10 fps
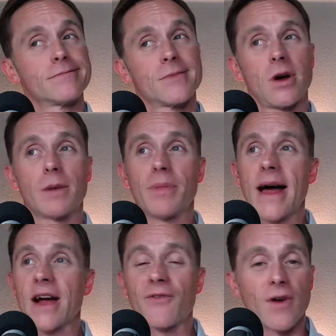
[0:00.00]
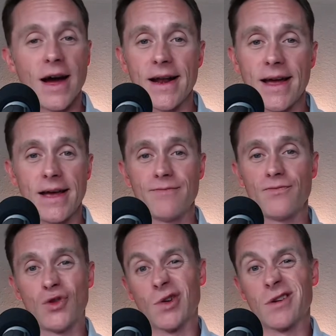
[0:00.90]
on a Black Friday,
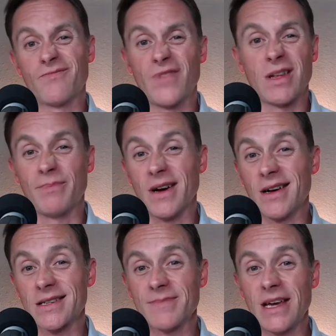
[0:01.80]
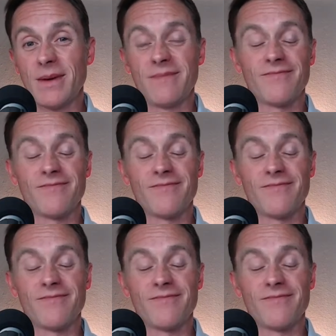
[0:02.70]
$250 maybe.